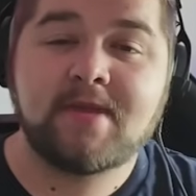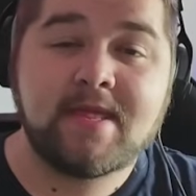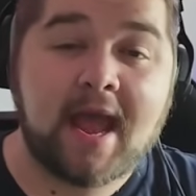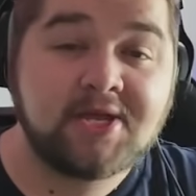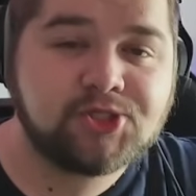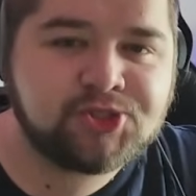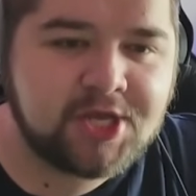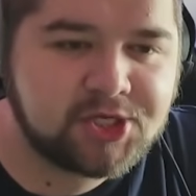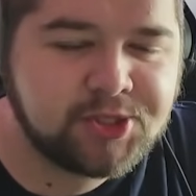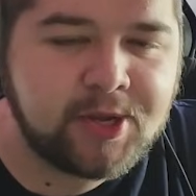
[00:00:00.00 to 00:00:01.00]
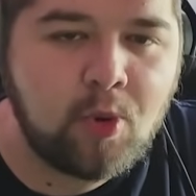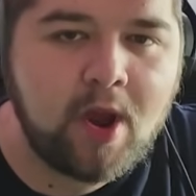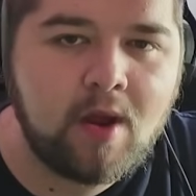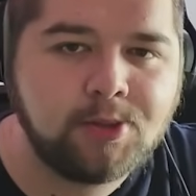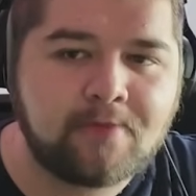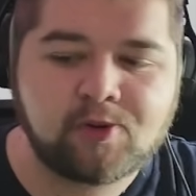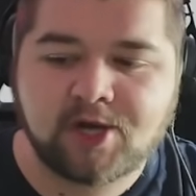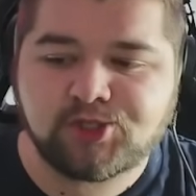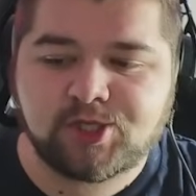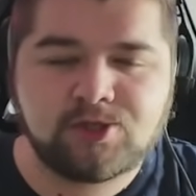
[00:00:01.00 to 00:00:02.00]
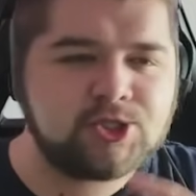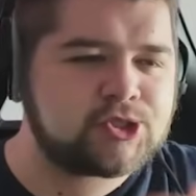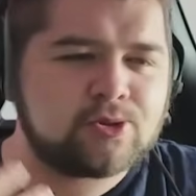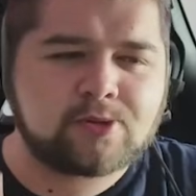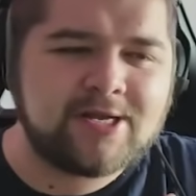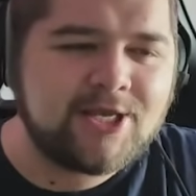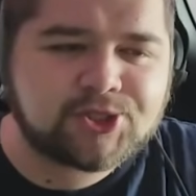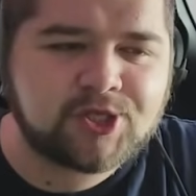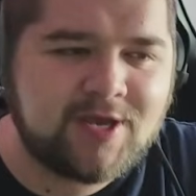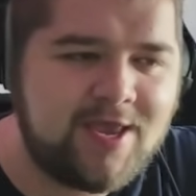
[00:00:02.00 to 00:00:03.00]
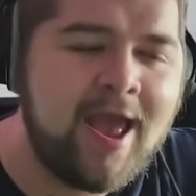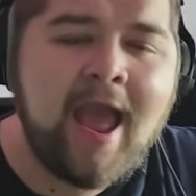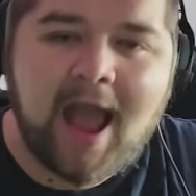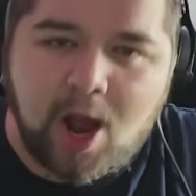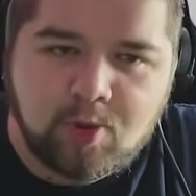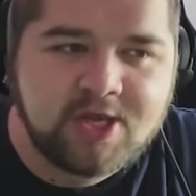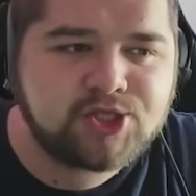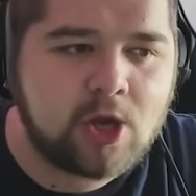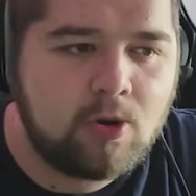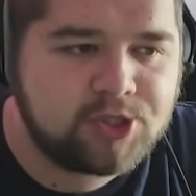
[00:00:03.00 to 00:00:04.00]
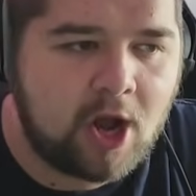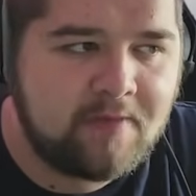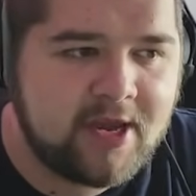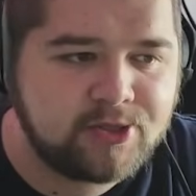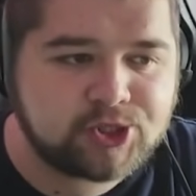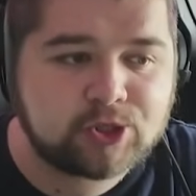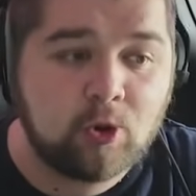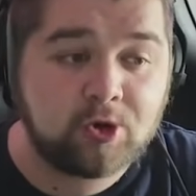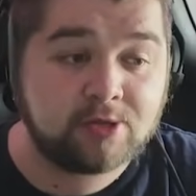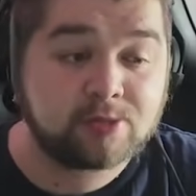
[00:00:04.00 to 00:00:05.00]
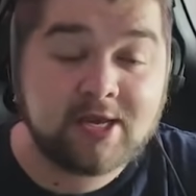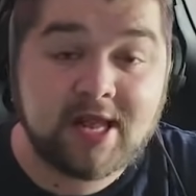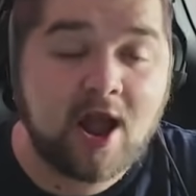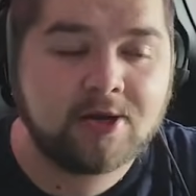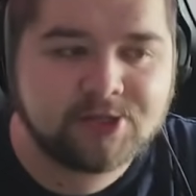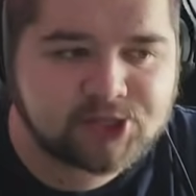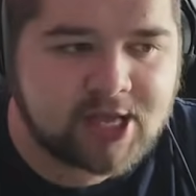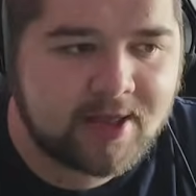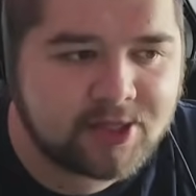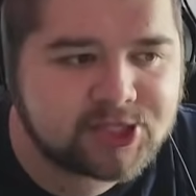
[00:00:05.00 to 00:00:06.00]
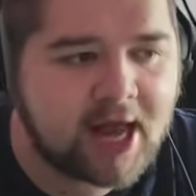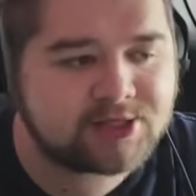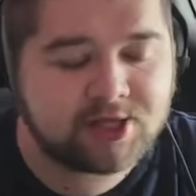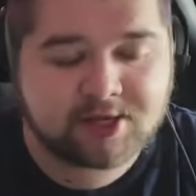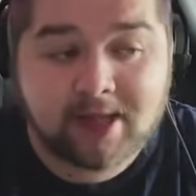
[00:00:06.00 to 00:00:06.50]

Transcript: then, and a 6-0 win over Preston, just to really see how these goals are being scored and really understand the tactic.